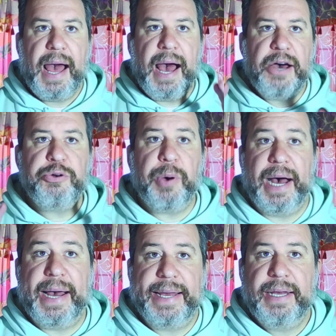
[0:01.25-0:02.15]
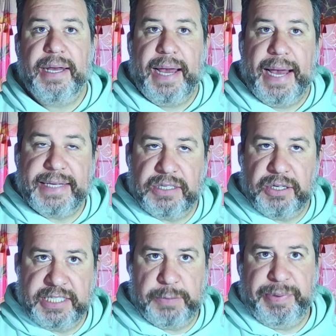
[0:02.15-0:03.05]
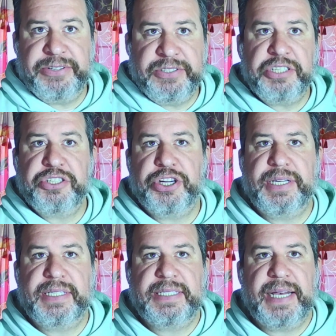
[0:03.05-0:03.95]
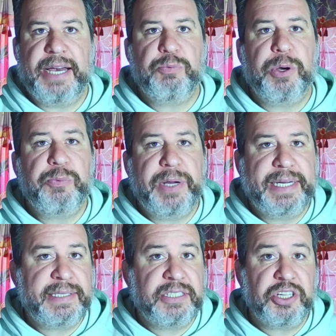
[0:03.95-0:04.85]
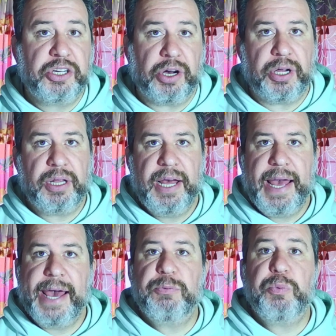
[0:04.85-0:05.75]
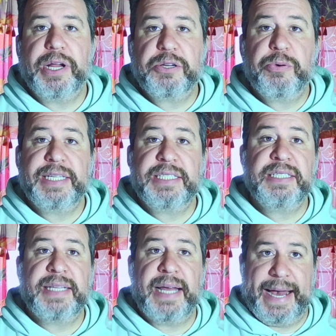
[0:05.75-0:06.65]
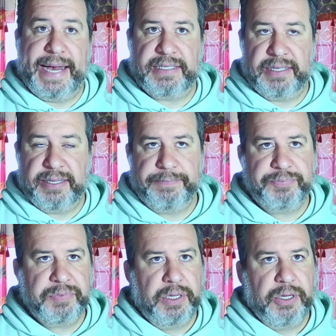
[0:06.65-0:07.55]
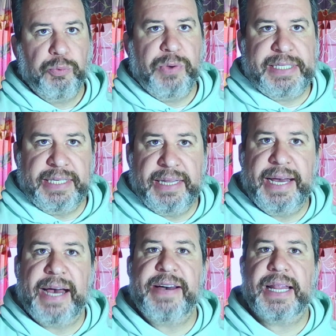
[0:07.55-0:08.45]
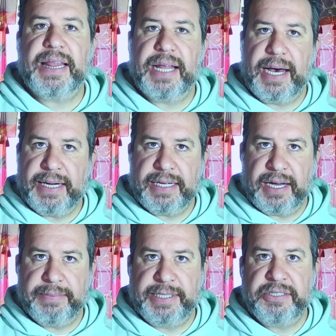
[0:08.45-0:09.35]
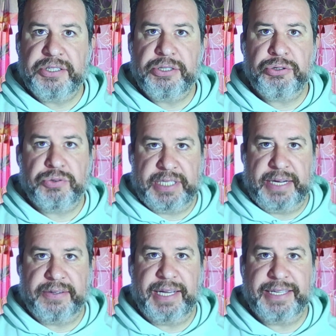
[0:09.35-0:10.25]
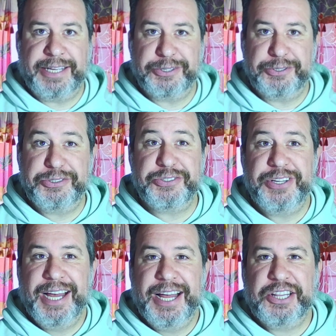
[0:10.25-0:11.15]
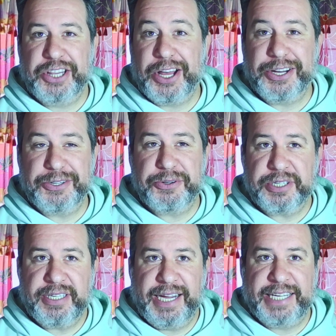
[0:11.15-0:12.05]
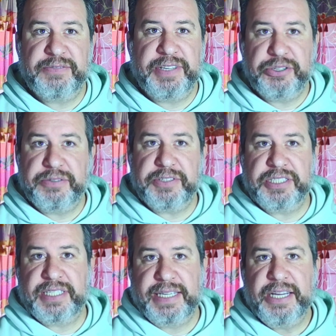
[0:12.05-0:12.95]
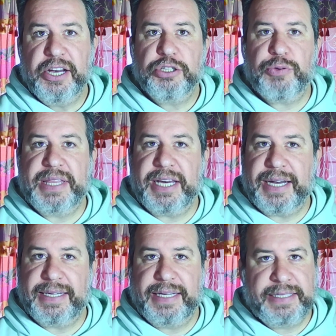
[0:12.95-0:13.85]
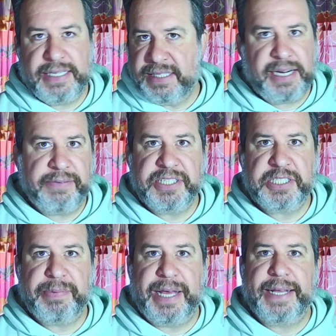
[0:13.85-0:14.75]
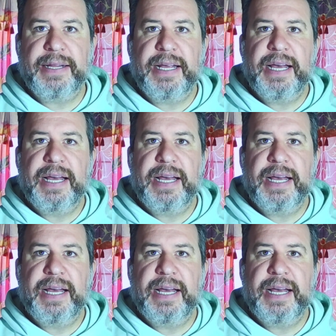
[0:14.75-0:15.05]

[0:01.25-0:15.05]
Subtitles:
How do I, as an experienced attorney, decide what witnesses to call and what questions to ask them? Recently, I've had a lot of commenters who sound like they go to Law and Order, SV University, so I thought it's easy enough to explain.